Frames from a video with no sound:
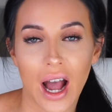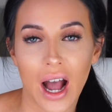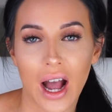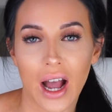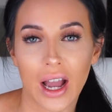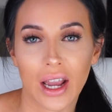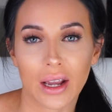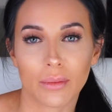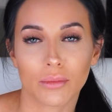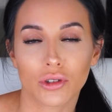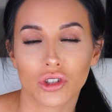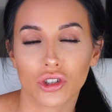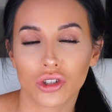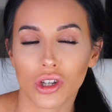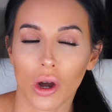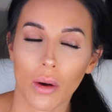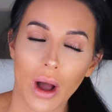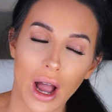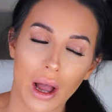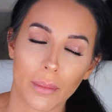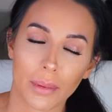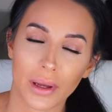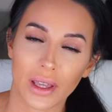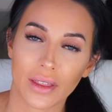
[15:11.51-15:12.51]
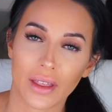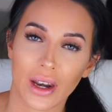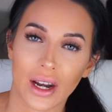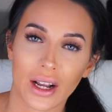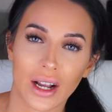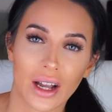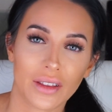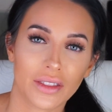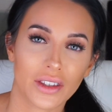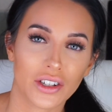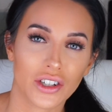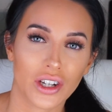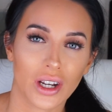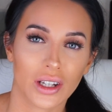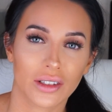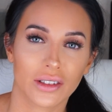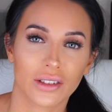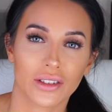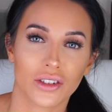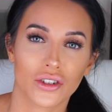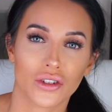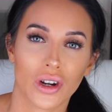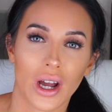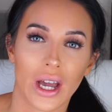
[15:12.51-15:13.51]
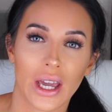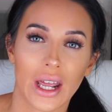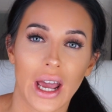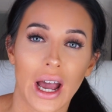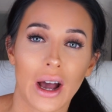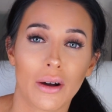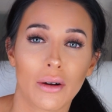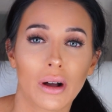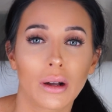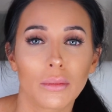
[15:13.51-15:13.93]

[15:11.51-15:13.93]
I am so happy that I got the chance to try it out.